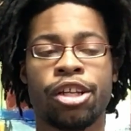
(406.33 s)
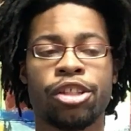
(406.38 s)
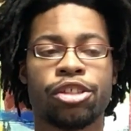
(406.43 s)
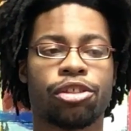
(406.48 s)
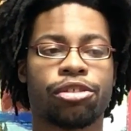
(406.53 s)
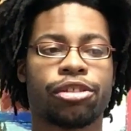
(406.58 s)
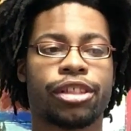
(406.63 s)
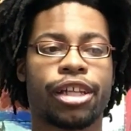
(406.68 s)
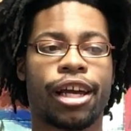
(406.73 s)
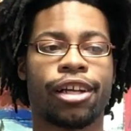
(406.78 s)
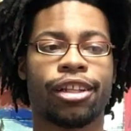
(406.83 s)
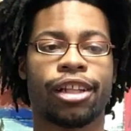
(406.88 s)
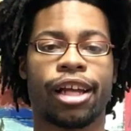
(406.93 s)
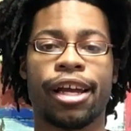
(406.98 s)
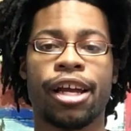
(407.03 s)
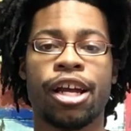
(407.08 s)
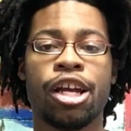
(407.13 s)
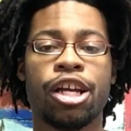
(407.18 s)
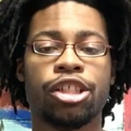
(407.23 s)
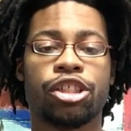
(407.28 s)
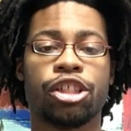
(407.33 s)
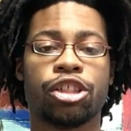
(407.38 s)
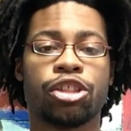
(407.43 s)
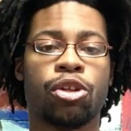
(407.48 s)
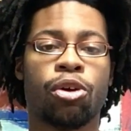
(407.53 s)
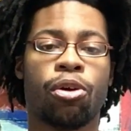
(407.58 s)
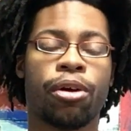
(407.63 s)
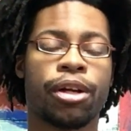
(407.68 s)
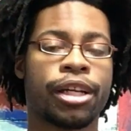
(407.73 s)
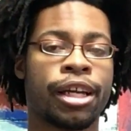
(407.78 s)
So saying like just
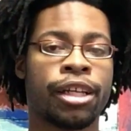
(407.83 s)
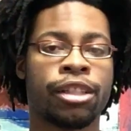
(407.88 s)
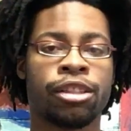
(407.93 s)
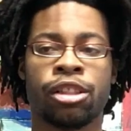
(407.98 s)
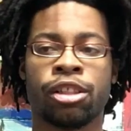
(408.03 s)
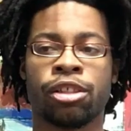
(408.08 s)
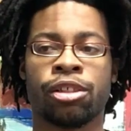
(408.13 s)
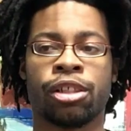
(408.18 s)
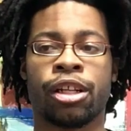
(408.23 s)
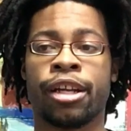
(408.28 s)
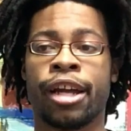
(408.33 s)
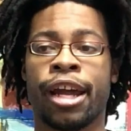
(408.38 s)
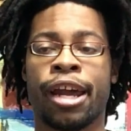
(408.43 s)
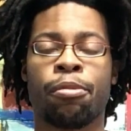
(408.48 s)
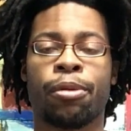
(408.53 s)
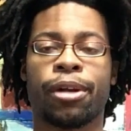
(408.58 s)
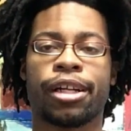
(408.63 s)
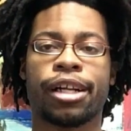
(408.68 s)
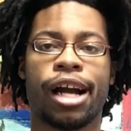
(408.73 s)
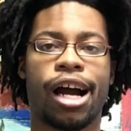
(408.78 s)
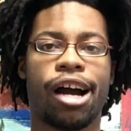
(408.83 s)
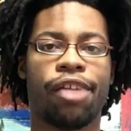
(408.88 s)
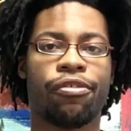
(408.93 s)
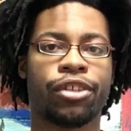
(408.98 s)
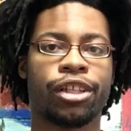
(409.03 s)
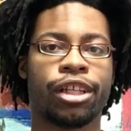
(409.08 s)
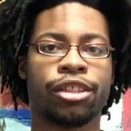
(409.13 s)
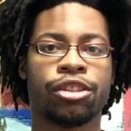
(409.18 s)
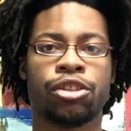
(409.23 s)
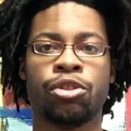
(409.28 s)
going in the game with
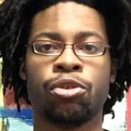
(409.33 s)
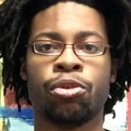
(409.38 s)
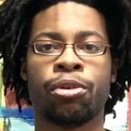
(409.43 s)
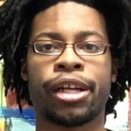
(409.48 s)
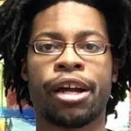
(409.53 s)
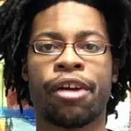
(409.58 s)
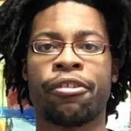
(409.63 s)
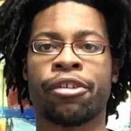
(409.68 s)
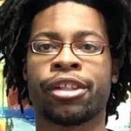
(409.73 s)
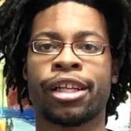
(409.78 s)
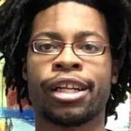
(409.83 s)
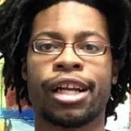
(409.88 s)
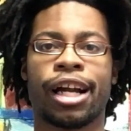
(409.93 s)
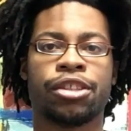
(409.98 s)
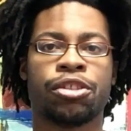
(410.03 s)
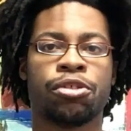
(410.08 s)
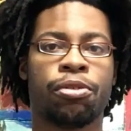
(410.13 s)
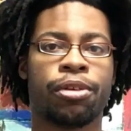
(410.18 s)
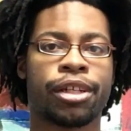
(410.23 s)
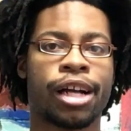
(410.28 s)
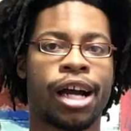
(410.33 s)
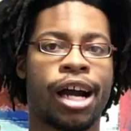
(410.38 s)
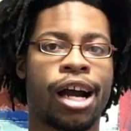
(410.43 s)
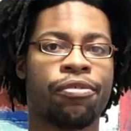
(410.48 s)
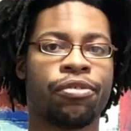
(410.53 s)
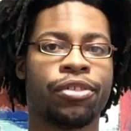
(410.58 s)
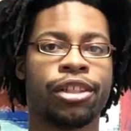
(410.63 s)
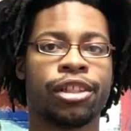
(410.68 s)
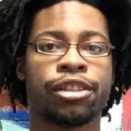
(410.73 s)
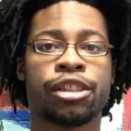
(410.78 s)
confidence, doing everything I do with
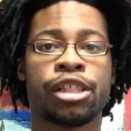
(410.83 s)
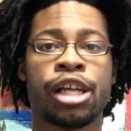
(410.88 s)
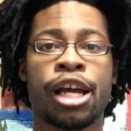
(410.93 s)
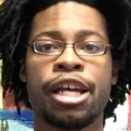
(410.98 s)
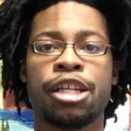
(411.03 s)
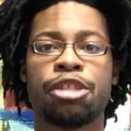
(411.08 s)
confidence,